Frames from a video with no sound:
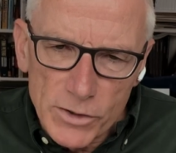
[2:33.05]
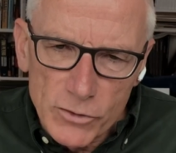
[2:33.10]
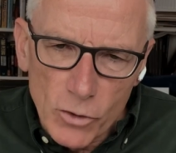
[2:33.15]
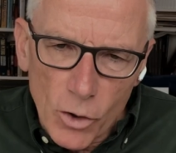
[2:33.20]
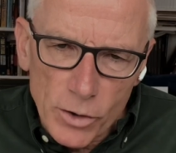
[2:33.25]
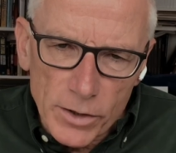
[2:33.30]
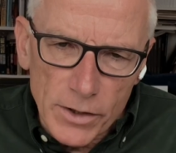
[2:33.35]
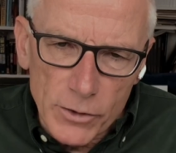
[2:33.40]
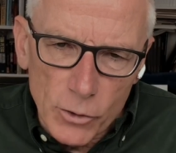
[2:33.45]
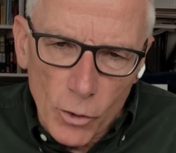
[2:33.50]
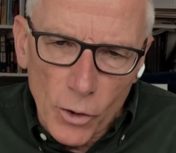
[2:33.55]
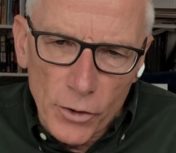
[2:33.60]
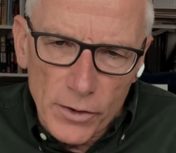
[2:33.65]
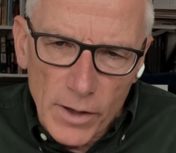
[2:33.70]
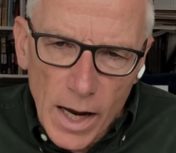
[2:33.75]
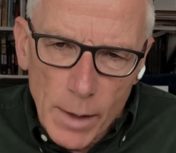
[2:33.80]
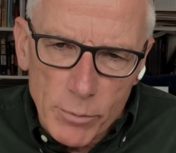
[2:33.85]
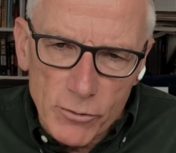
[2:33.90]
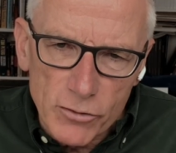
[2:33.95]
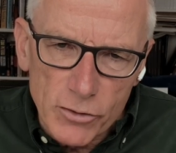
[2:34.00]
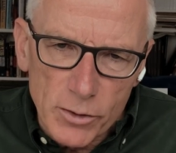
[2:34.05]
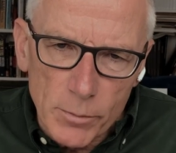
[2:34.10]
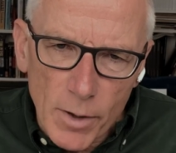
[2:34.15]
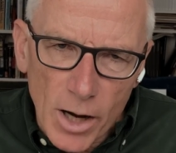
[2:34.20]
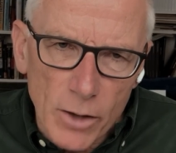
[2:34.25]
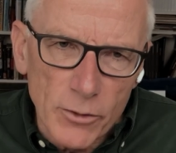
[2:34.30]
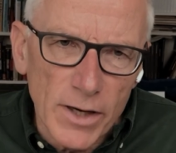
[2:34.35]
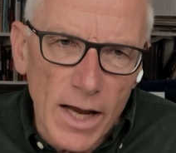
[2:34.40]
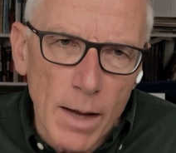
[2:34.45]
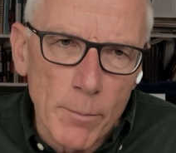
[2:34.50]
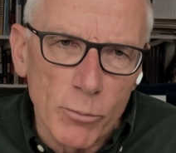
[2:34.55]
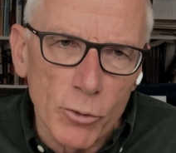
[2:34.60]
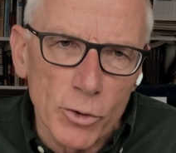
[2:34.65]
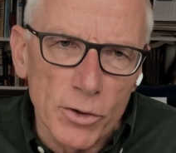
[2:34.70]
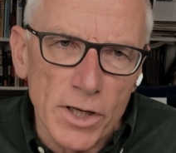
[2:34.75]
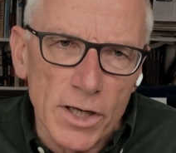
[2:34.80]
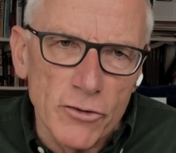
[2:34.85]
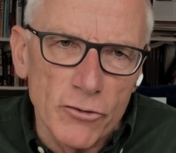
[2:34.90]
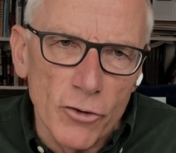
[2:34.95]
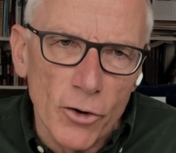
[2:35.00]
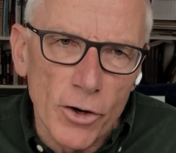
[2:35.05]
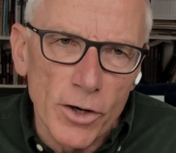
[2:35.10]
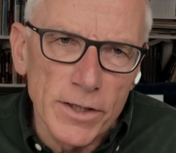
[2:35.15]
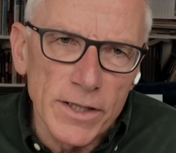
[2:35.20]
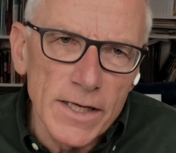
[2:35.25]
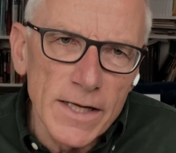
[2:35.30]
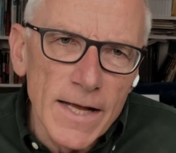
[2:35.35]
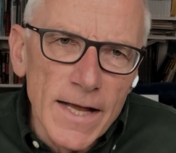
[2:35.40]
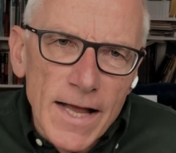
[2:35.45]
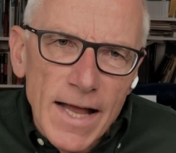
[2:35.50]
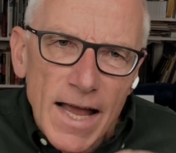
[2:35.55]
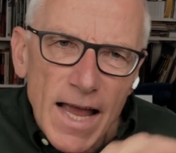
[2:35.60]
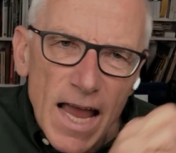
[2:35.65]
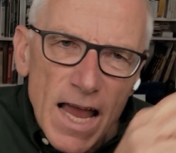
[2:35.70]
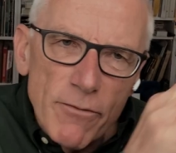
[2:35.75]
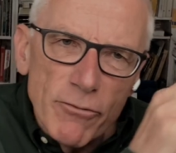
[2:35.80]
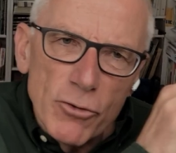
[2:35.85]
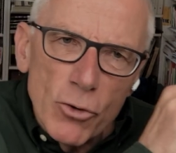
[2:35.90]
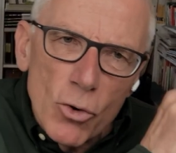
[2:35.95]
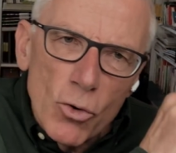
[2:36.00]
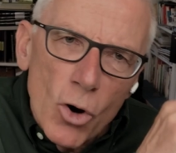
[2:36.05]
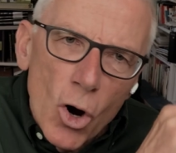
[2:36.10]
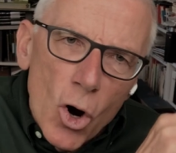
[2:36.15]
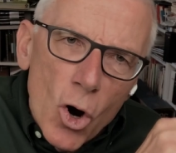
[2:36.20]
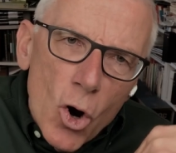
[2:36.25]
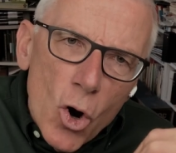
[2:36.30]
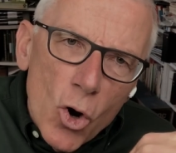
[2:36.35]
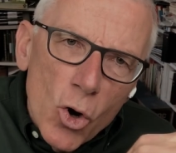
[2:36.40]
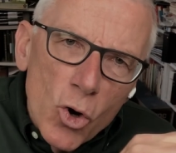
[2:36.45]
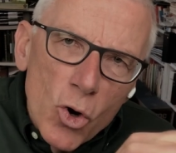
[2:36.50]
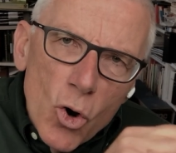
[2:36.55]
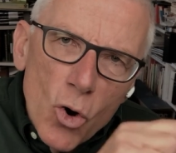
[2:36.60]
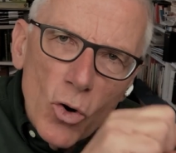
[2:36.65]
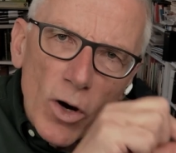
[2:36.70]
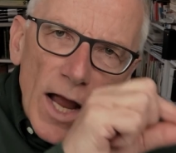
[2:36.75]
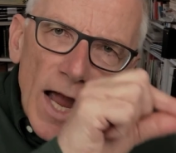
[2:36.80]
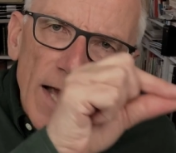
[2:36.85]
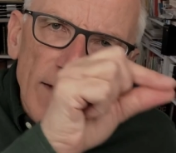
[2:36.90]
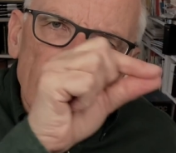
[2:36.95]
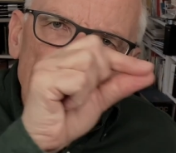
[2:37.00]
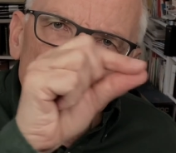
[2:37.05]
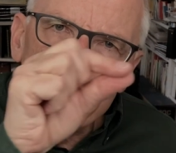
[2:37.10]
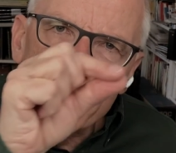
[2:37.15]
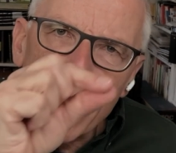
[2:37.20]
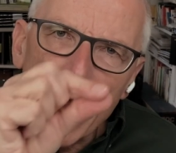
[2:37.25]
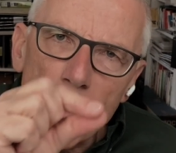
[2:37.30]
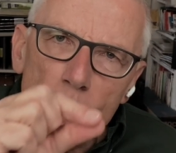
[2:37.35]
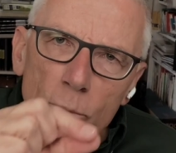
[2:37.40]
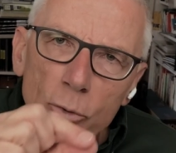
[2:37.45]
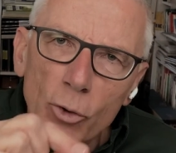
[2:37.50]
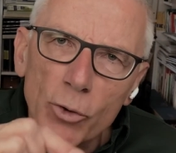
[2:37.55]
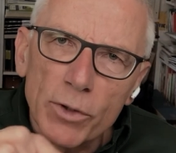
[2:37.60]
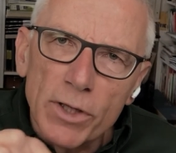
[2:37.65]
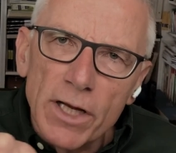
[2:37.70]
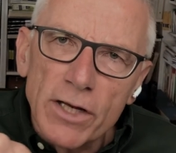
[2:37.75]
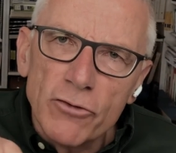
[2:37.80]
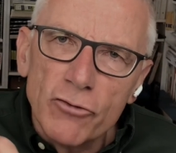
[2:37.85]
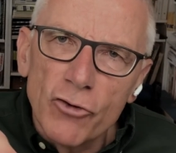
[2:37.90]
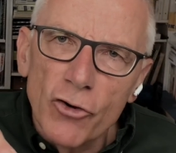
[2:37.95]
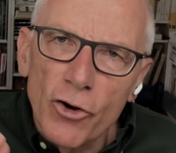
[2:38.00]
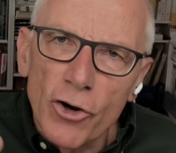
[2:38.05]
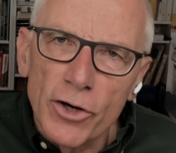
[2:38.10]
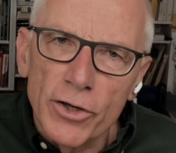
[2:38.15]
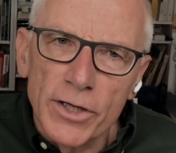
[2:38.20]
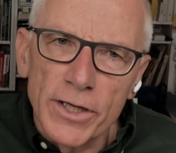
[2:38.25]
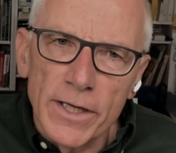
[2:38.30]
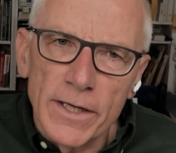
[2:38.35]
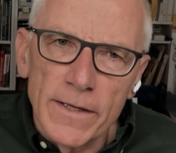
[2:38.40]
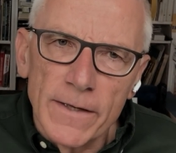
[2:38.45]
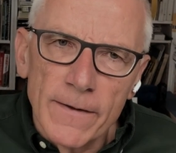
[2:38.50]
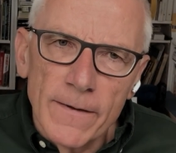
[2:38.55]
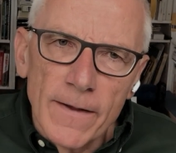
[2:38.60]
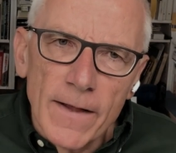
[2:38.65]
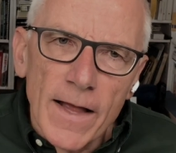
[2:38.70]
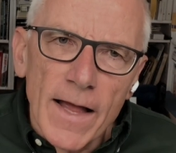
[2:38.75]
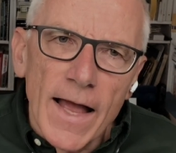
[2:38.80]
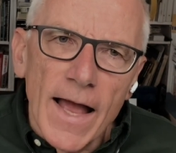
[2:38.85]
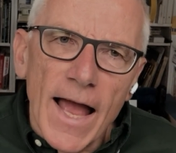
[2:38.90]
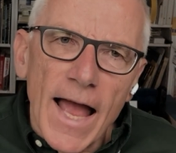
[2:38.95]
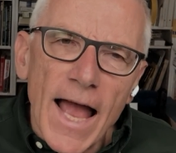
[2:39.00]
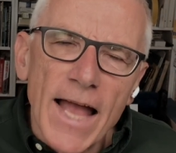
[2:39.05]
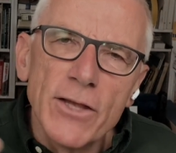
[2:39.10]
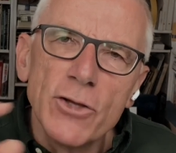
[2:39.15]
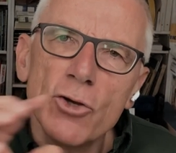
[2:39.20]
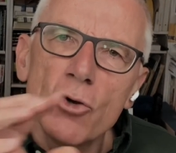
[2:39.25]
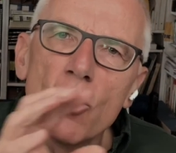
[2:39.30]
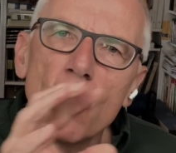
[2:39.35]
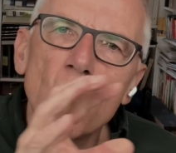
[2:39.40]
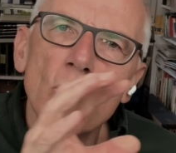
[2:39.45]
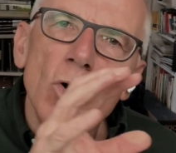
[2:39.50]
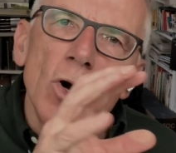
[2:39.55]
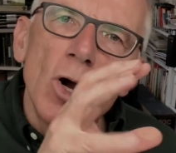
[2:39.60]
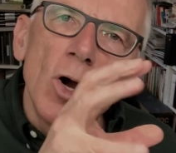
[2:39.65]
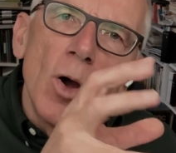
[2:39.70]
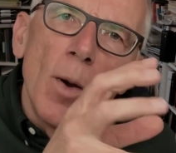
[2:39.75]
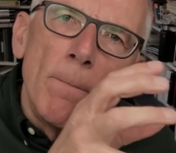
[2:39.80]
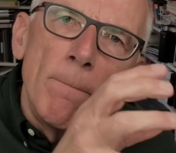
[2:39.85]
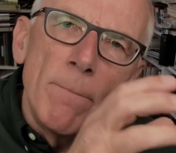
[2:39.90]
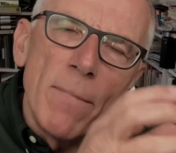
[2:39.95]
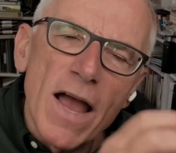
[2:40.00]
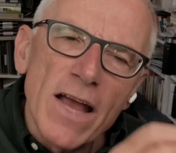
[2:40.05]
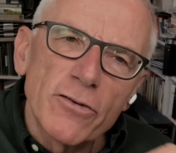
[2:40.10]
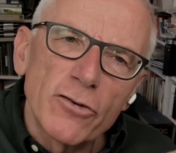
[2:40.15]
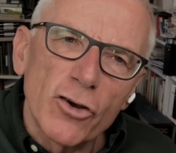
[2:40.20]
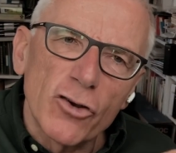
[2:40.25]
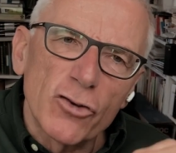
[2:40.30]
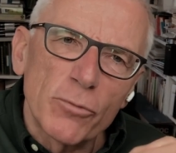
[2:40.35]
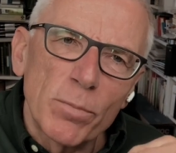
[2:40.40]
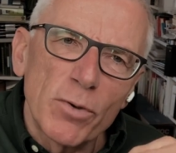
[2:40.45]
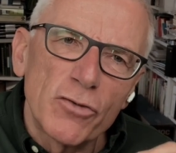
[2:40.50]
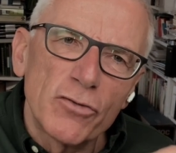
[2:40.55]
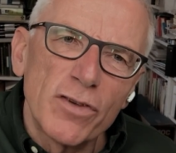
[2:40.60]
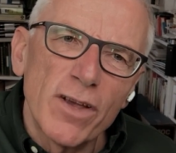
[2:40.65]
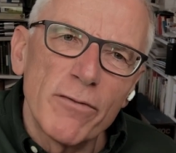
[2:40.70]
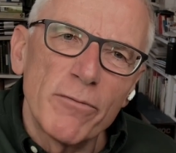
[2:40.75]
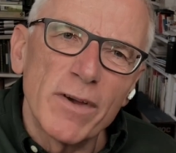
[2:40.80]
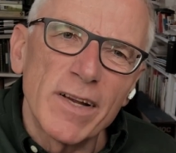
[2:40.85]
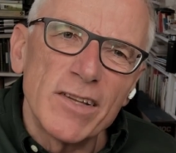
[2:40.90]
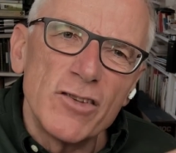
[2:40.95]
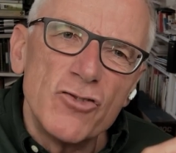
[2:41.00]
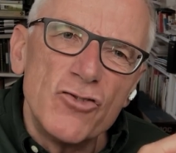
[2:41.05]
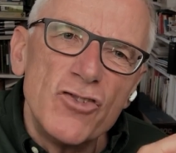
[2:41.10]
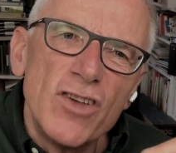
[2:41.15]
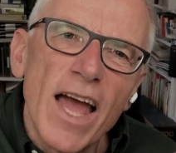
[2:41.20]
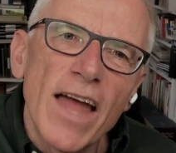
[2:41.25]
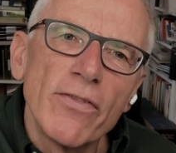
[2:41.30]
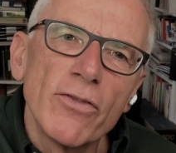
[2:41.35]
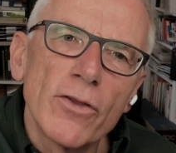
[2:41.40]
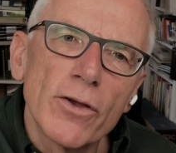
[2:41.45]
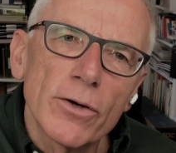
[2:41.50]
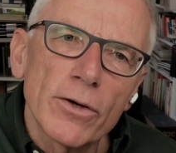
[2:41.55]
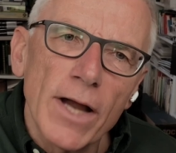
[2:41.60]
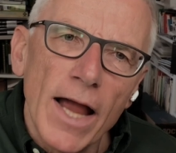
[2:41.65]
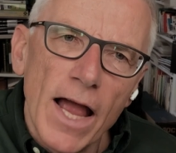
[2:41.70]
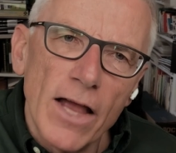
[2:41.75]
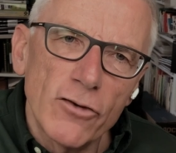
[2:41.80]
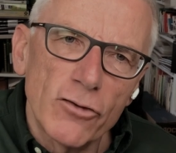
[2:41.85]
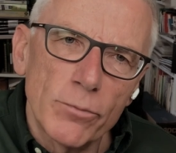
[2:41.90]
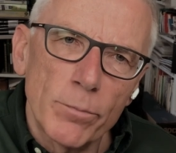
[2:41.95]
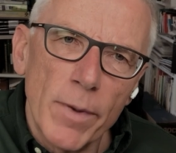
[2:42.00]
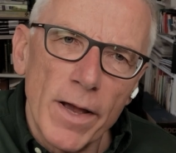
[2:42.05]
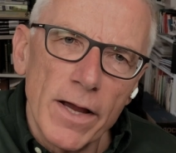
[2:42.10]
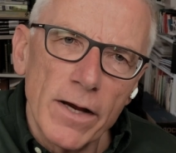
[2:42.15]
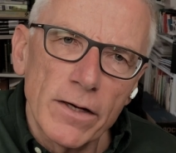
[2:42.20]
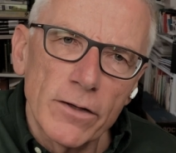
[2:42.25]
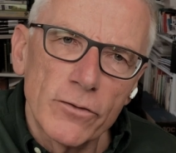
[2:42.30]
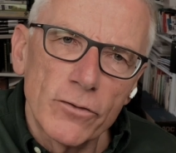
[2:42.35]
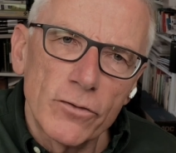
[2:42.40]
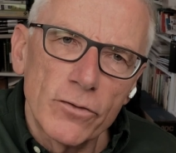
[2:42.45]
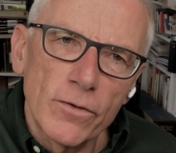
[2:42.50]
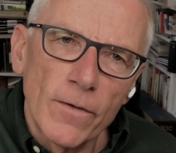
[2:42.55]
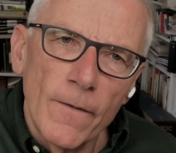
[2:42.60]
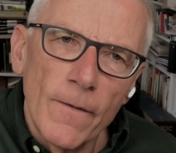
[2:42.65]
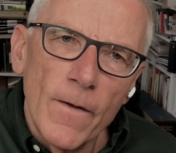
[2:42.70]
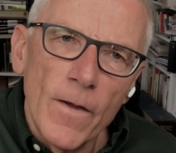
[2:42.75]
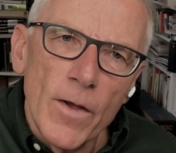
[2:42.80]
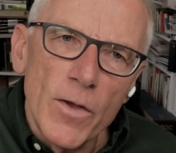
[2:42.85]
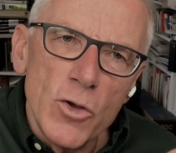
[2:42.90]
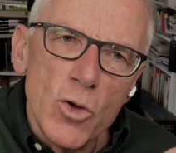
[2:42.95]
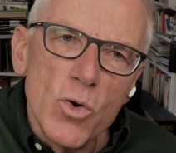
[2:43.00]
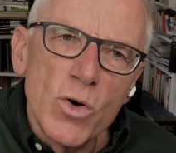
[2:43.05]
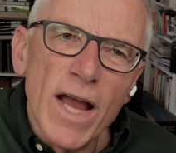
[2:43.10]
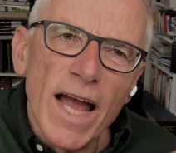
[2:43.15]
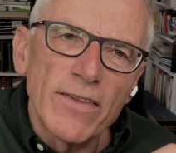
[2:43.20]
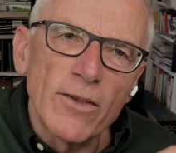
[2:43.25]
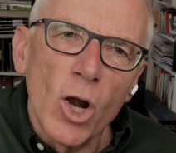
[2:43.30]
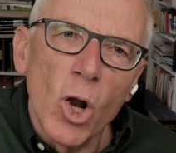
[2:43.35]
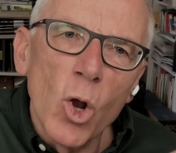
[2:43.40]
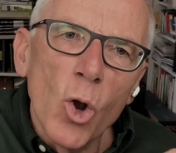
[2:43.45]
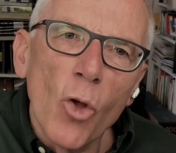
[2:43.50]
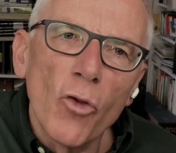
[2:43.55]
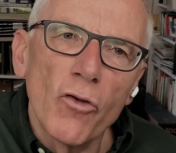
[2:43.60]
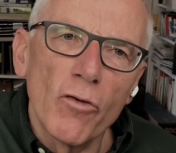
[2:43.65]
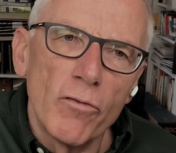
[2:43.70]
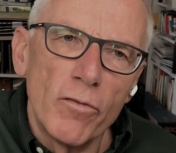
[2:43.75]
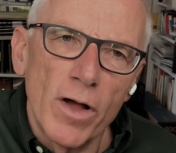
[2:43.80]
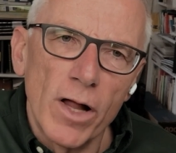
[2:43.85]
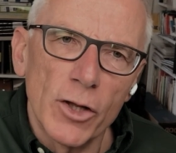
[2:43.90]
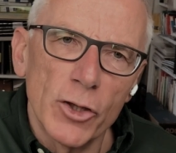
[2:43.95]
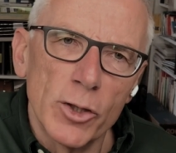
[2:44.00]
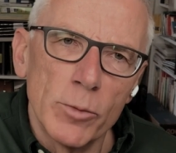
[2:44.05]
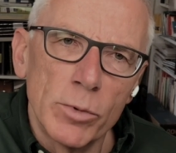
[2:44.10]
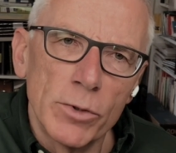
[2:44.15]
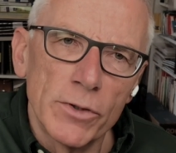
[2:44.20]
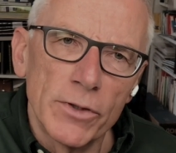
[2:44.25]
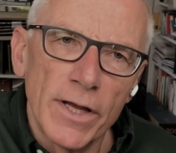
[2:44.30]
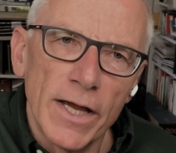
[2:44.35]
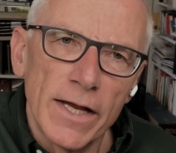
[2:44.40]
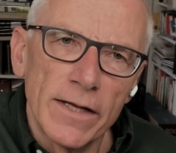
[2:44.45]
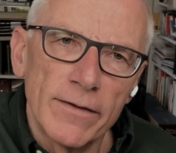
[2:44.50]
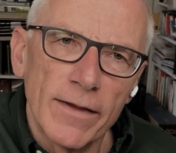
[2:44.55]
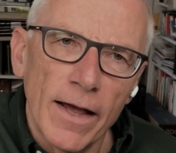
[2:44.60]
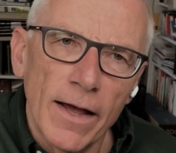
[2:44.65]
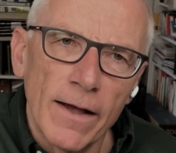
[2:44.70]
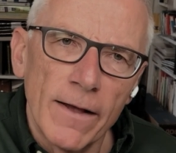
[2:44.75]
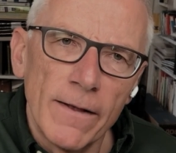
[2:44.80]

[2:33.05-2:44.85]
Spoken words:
talked in another episode about the employee journey. If you look at that employee journey and you measure specific gender aspects, you get a lot of valuable data.